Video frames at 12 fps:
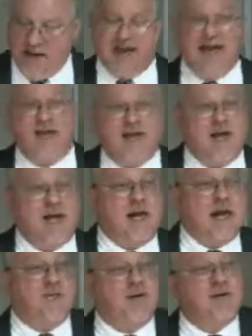And he did it
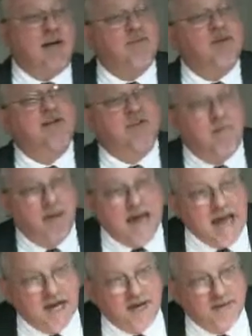even, David, as a
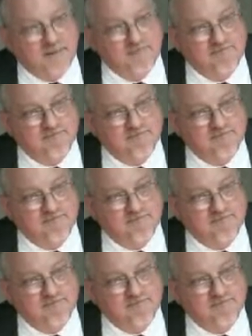man.